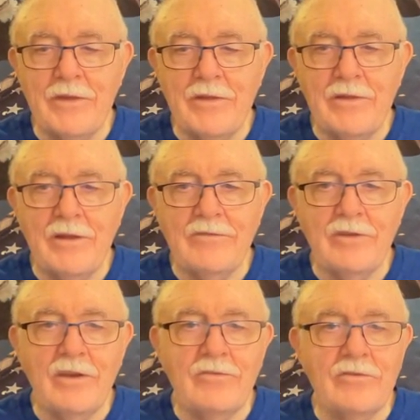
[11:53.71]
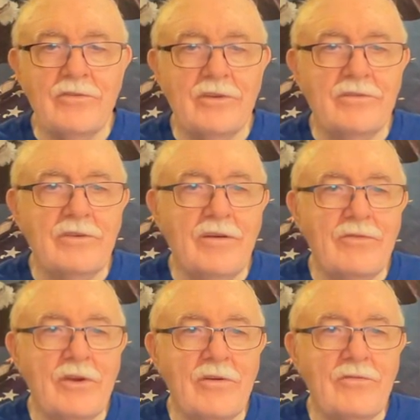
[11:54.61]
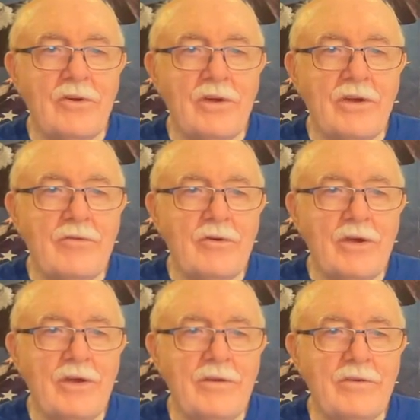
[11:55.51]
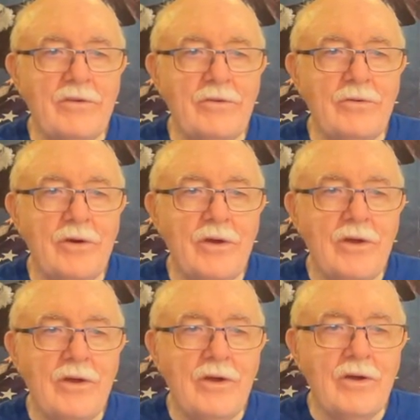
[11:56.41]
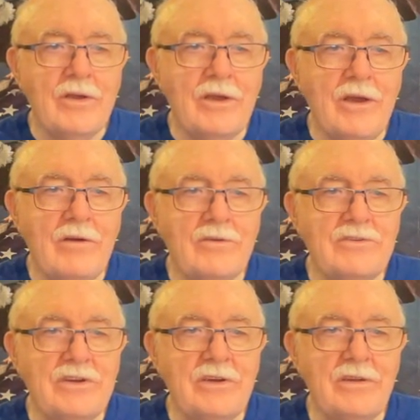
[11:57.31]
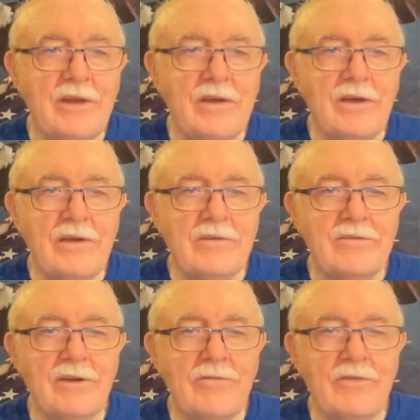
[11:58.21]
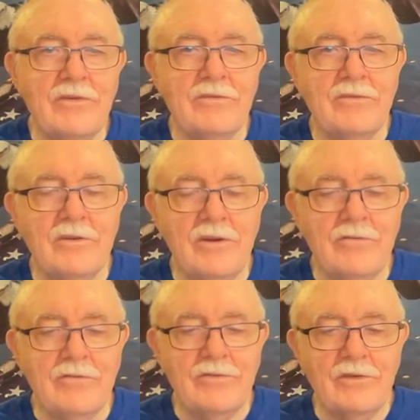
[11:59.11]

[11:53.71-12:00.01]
Lots of interesting stuff there. If you're into archaeology and that kind of stuff, this is an interesting